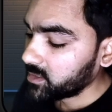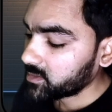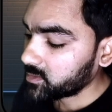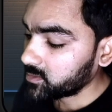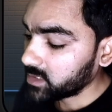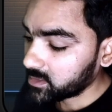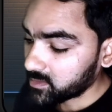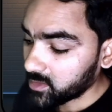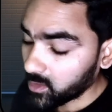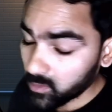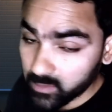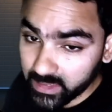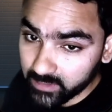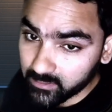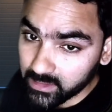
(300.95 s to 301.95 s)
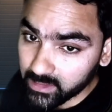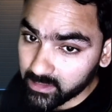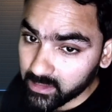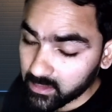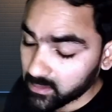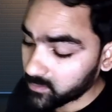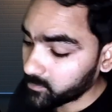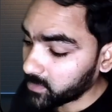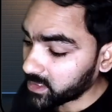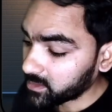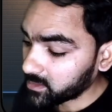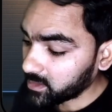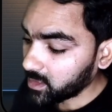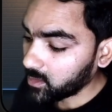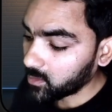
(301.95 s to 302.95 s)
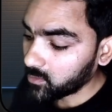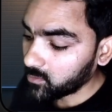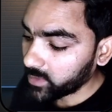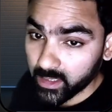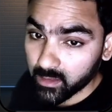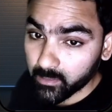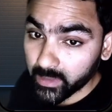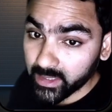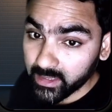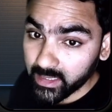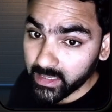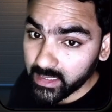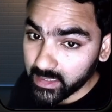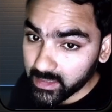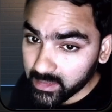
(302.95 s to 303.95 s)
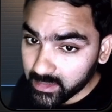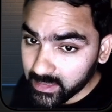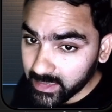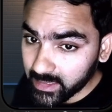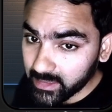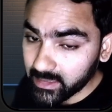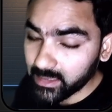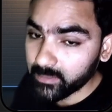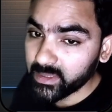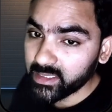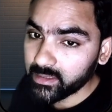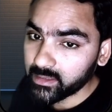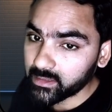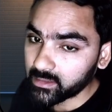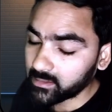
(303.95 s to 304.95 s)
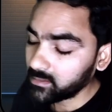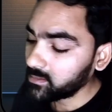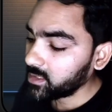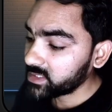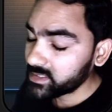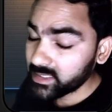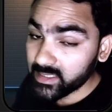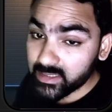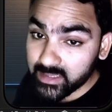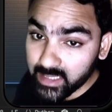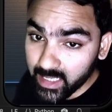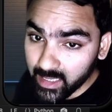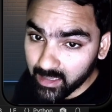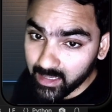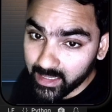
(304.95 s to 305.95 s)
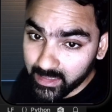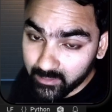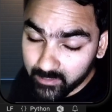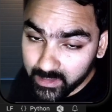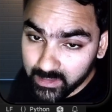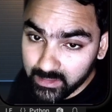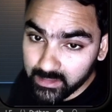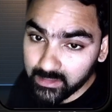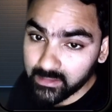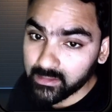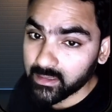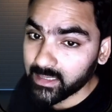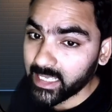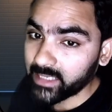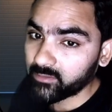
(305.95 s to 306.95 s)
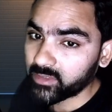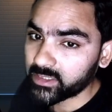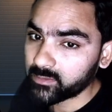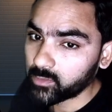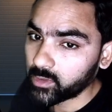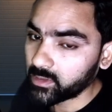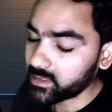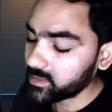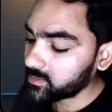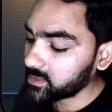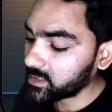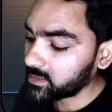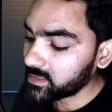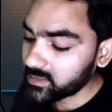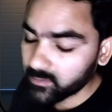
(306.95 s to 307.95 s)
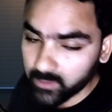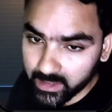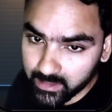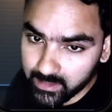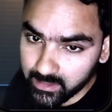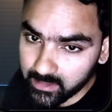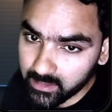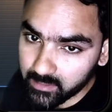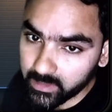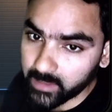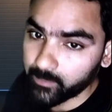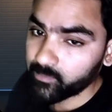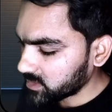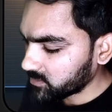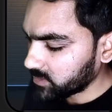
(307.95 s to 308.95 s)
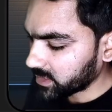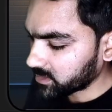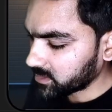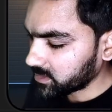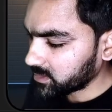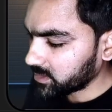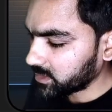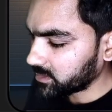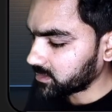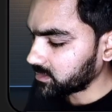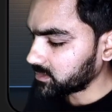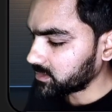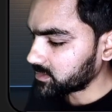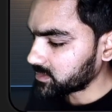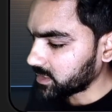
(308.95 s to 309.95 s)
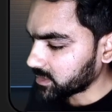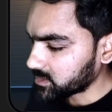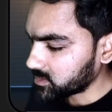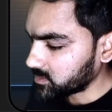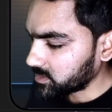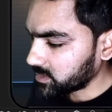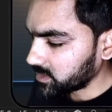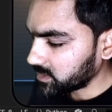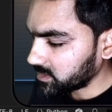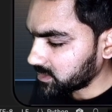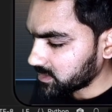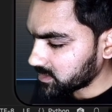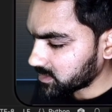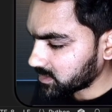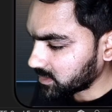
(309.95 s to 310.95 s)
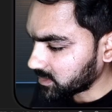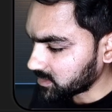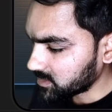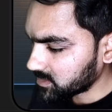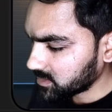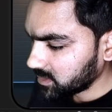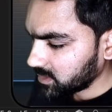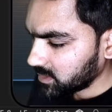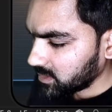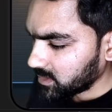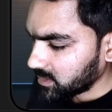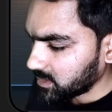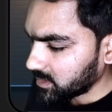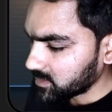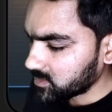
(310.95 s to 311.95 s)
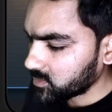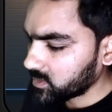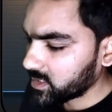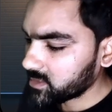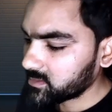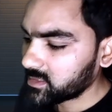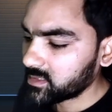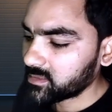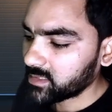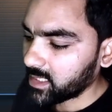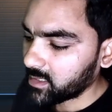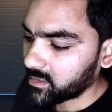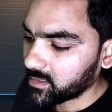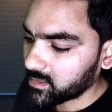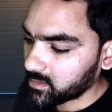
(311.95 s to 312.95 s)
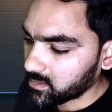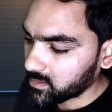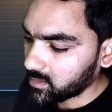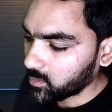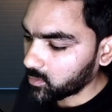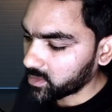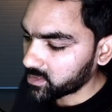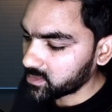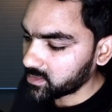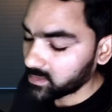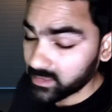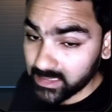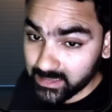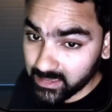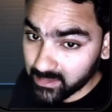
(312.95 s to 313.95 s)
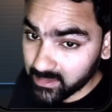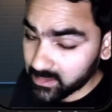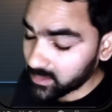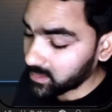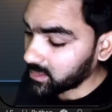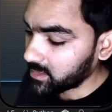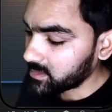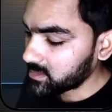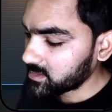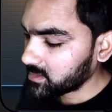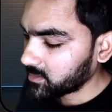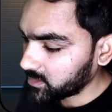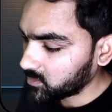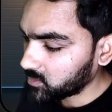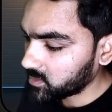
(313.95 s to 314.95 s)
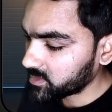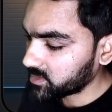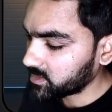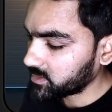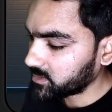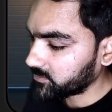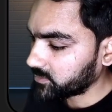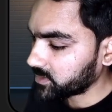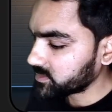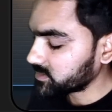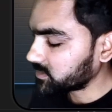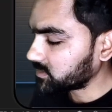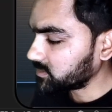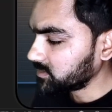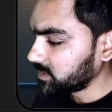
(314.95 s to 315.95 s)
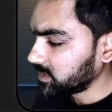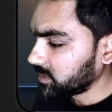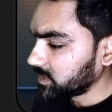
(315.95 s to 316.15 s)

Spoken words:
So that's how they worked. But now we are bringing a DB here which is aligned with the language models, that is vector DB. This vector data is actually initialized as soon as the static knowledge is initialized. It holds a reference here.